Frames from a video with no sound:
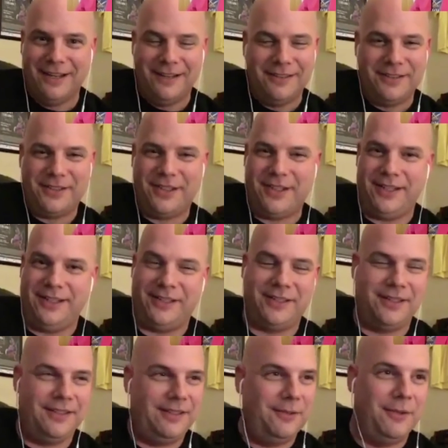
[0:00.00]
Jeez.
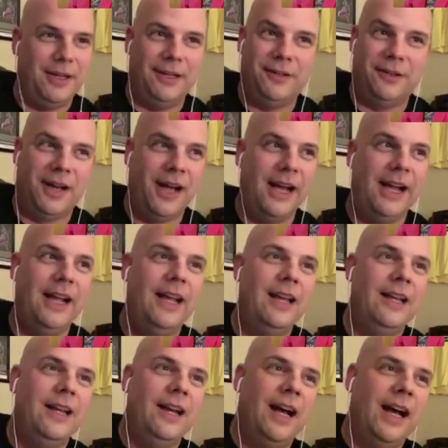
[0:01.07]
Well, yeah.
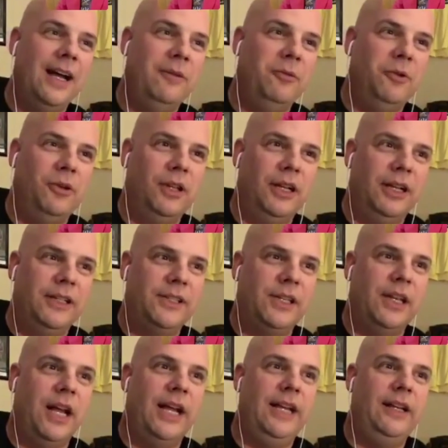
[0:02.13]
I will,
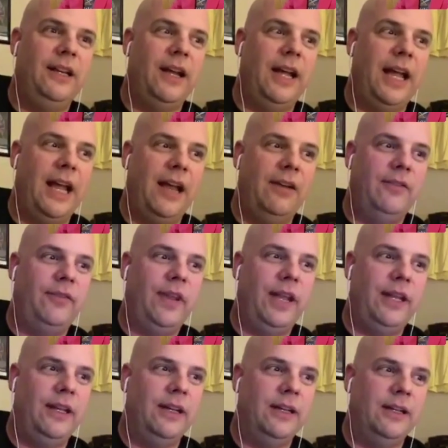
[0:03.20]
tonight I have
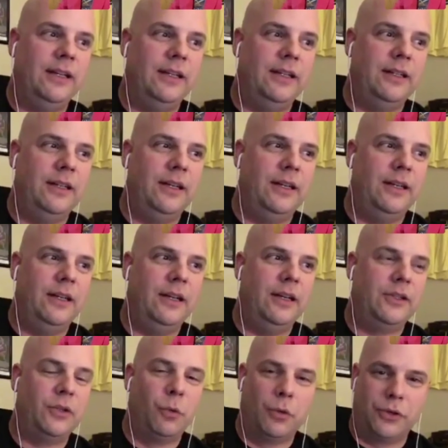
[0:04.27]
a
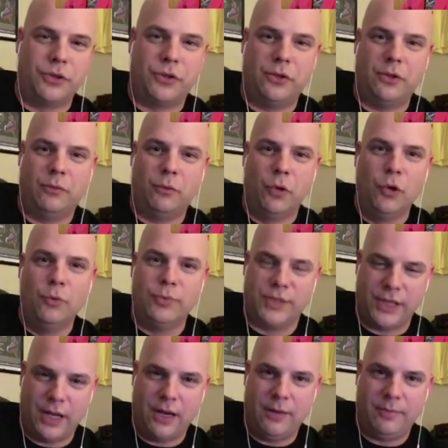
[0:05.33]
torture room
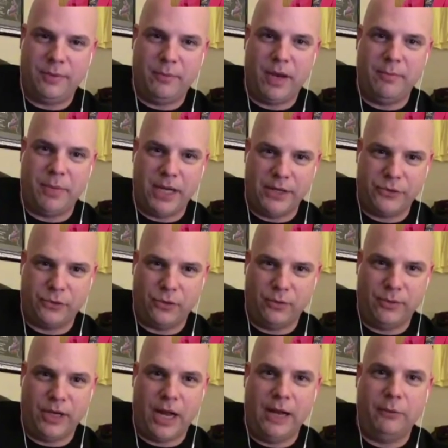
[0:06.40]
set up in my bedroom,
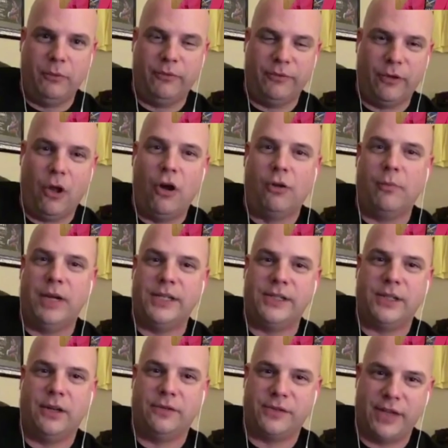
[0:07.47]
and I will flog
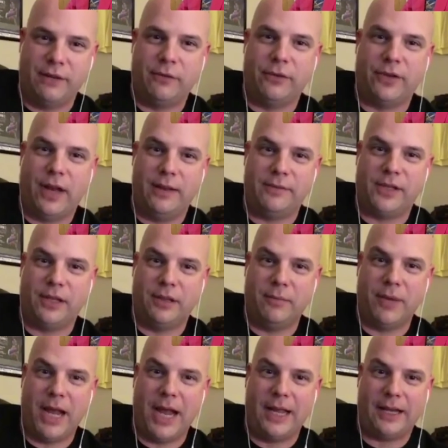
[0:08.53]
myself several times on the
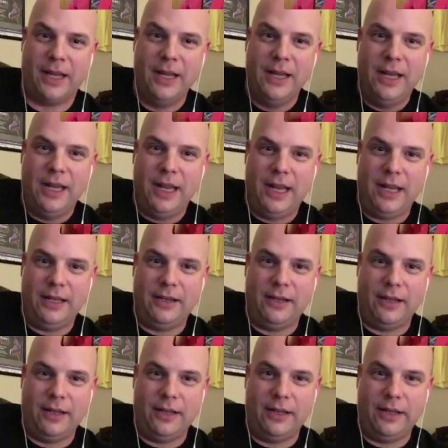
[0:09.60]
back And
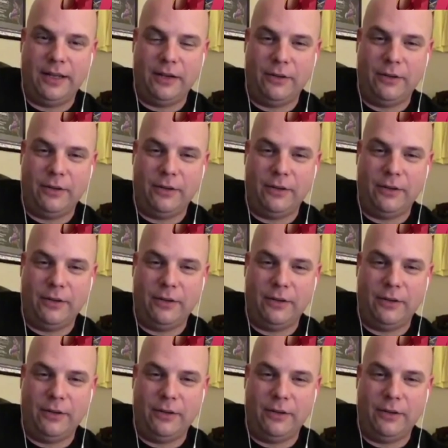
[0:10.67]
you know,